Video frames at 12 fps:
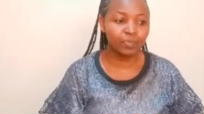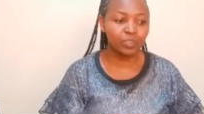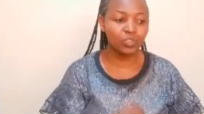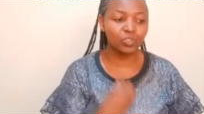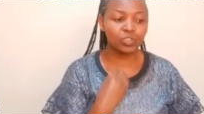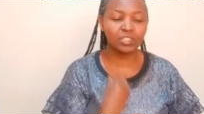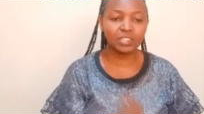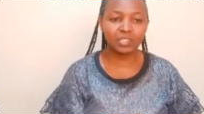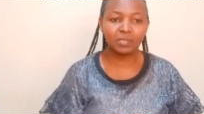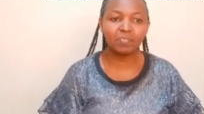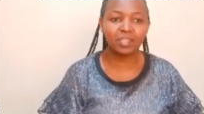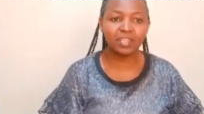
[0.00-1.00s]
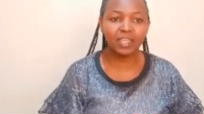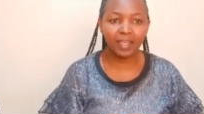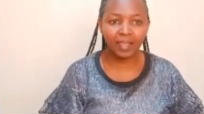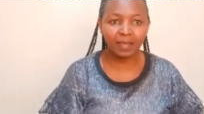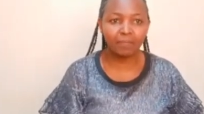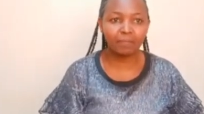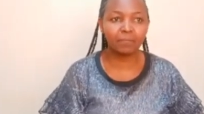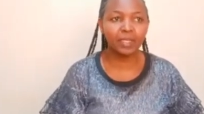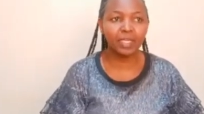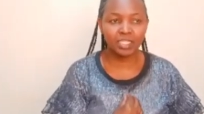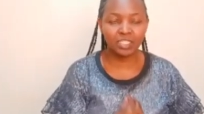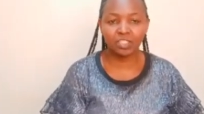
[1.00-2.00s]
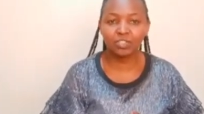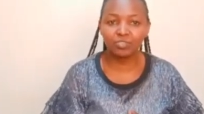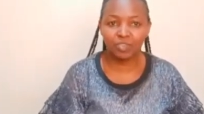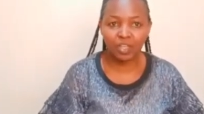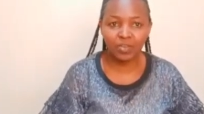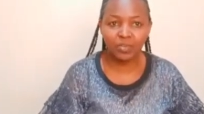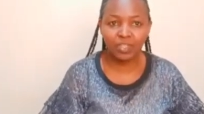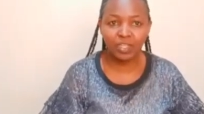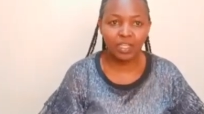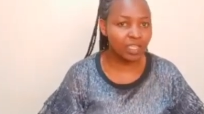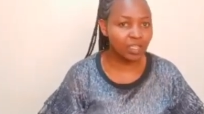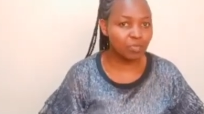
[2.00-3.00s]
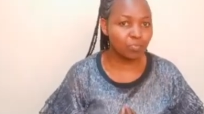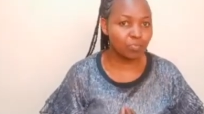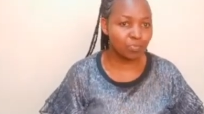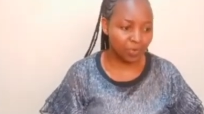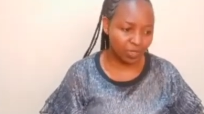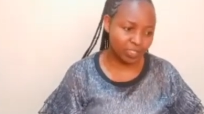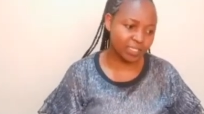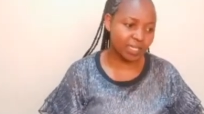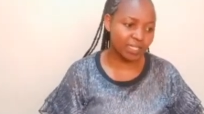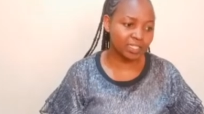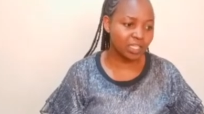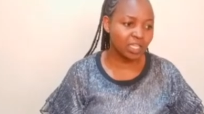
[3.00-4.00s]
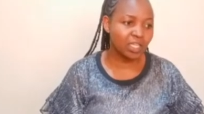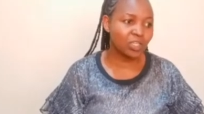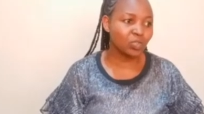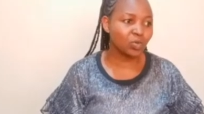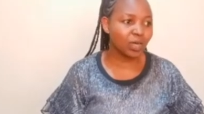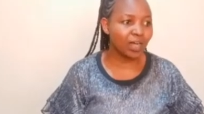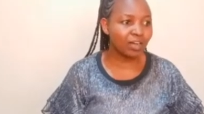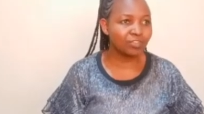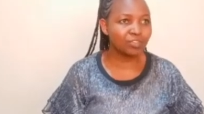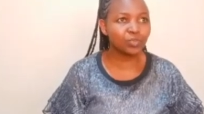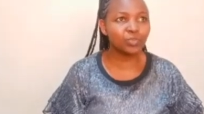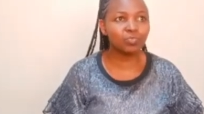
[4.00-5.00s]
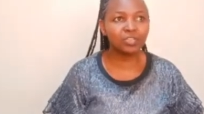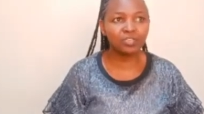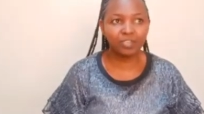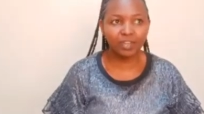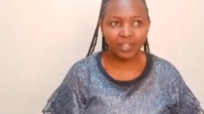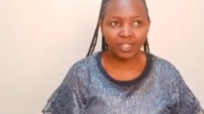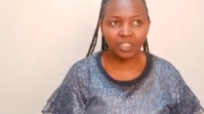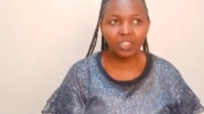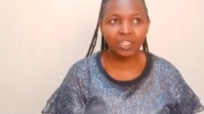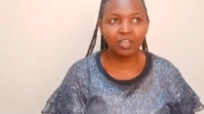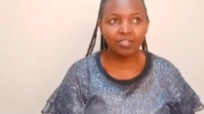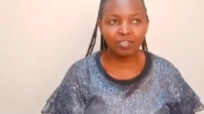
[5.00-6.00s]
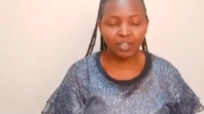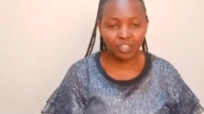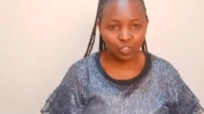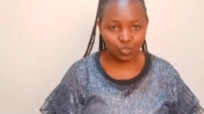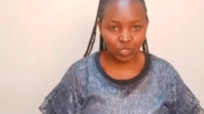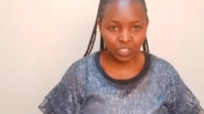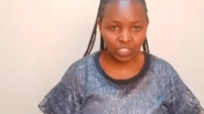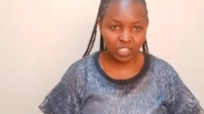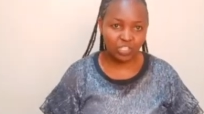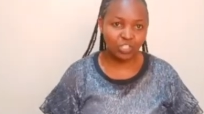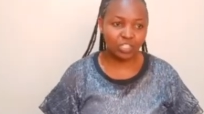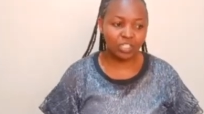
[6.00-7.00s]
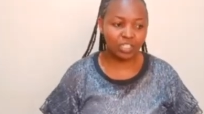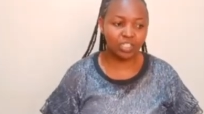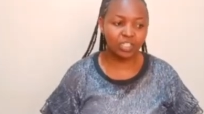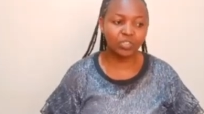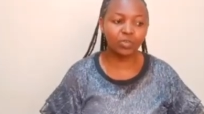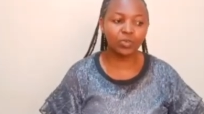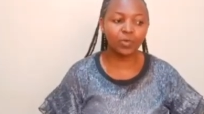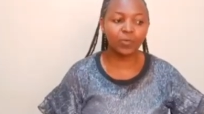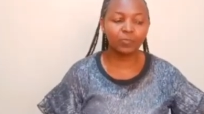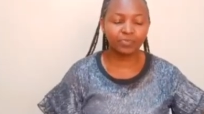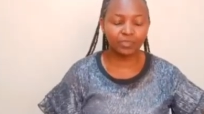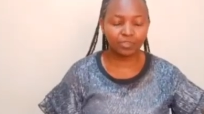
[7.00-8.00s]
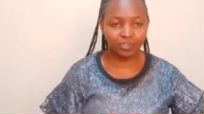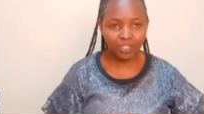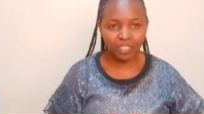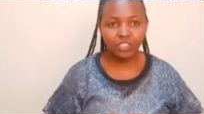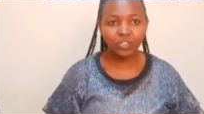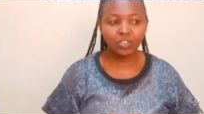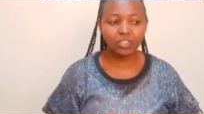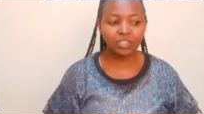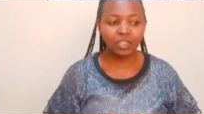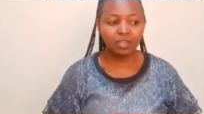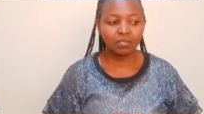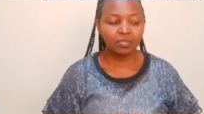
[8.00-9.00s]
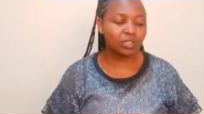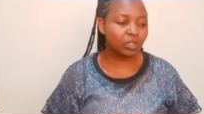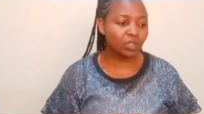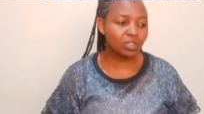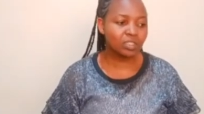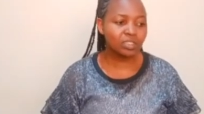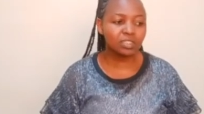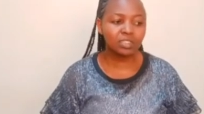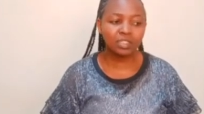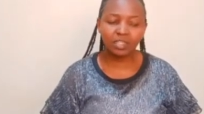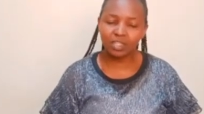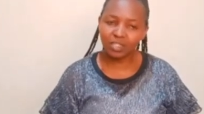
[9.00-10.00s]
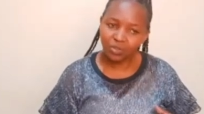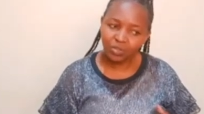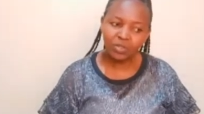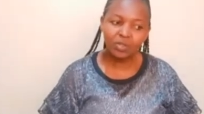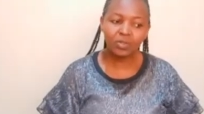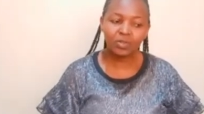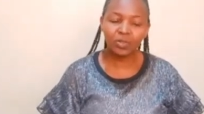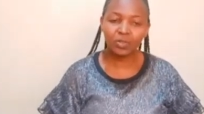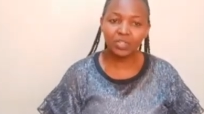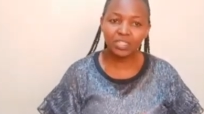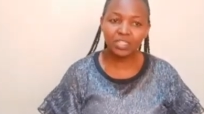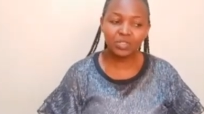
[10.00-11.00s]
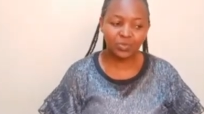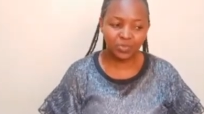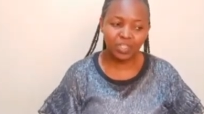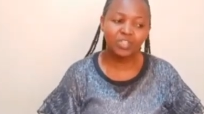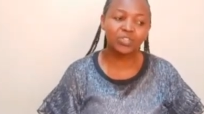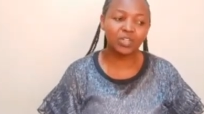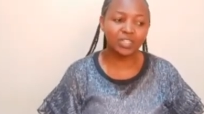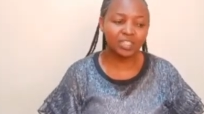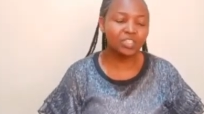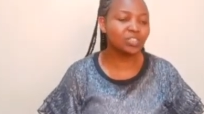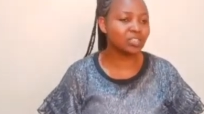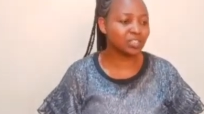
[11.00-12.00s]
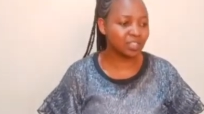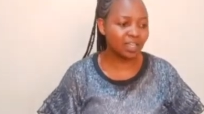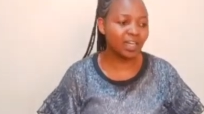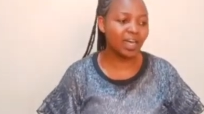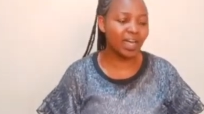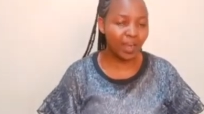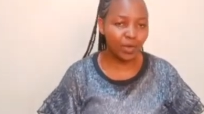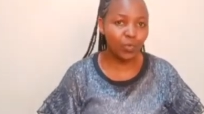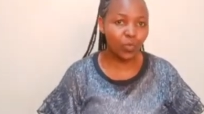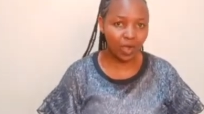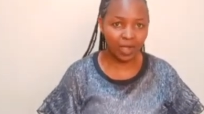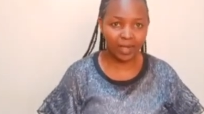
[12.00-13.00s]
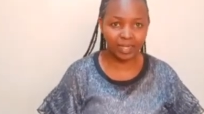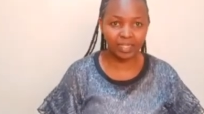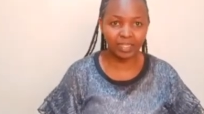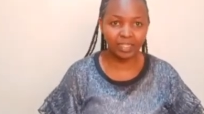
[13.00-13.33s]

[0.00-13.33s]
Your CPM is very important. You have to be very, very strategic in your videos, because you know content creation is hard work.